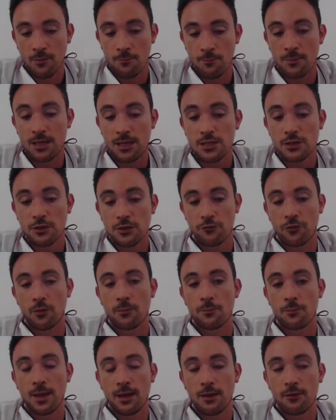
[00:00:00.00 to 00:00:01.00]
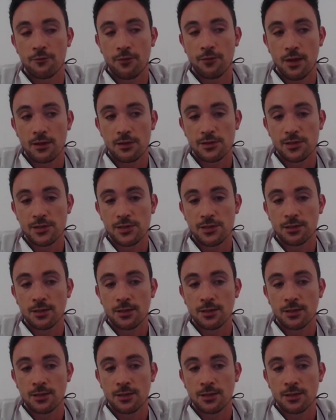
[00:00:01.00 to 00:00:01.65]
media from that event.